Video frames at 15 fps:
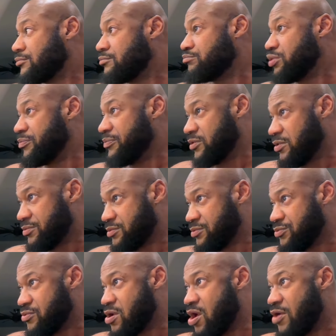And put me on
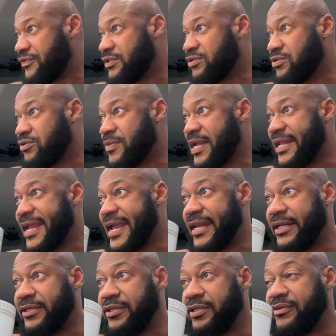some new coffee. Everybody
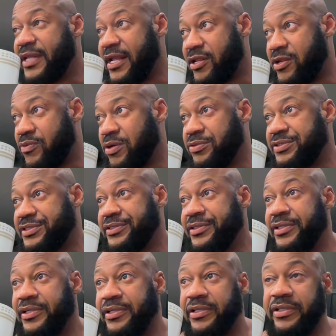at it. Thank you, Rosie.
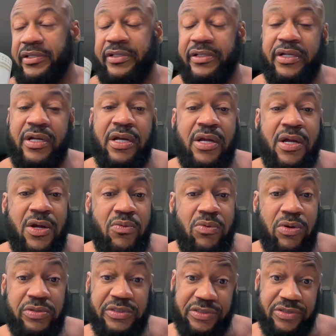
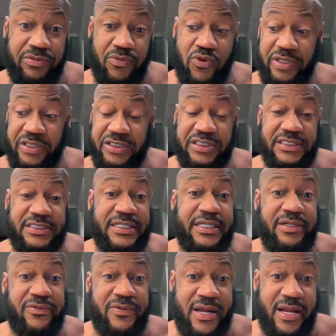Rosie, do more than just
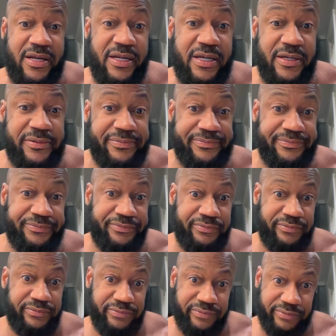clean around here.
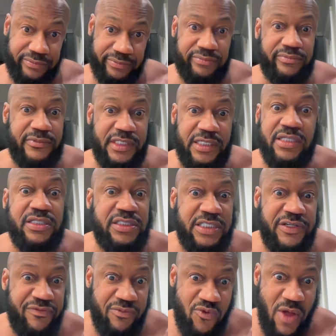
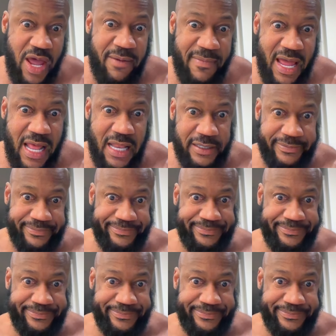She from Guatemala.